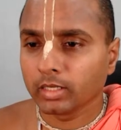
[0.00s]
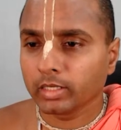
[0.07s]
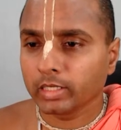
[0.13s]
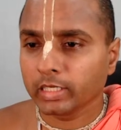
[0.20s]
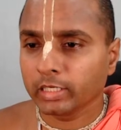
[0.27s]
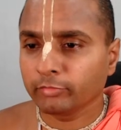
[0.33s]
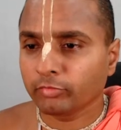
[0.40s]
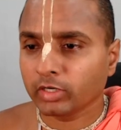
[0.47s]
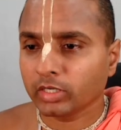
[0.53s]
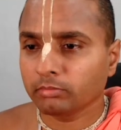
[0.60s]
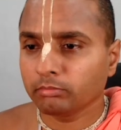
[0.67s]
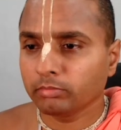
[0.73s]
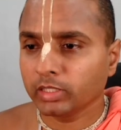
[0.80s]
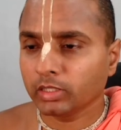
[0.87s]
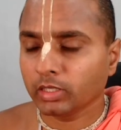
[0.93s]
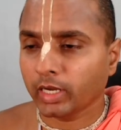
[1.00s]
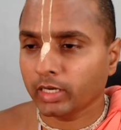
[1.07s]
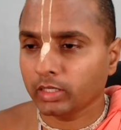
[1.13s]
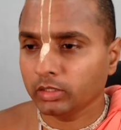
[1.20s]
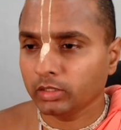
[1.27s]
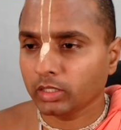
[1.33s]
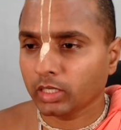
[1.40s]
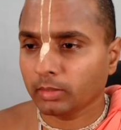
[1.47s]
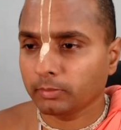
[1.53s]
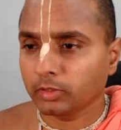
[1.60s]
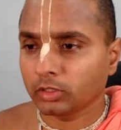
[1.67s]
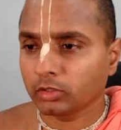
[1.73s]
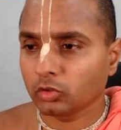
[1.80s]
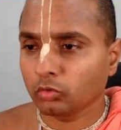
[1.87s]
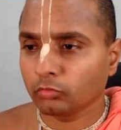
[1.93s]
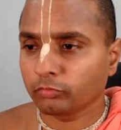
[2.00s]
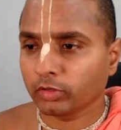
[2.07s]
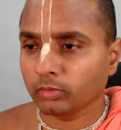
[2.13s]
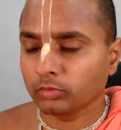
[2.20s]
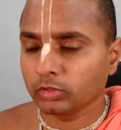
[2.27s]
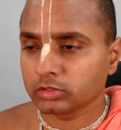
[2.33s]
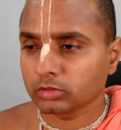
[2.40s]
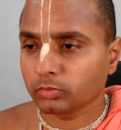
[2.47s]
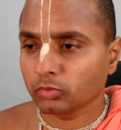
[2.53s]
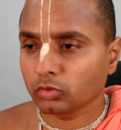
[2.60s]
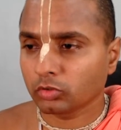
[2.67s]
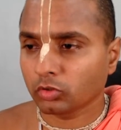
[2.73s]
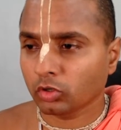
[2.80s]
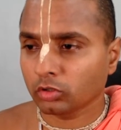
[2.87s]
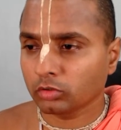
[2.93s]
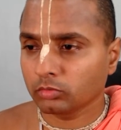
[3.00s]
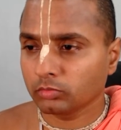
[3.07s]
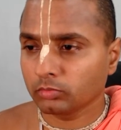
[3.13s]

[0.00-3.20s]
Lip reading: if I am being handicapped and no family support, not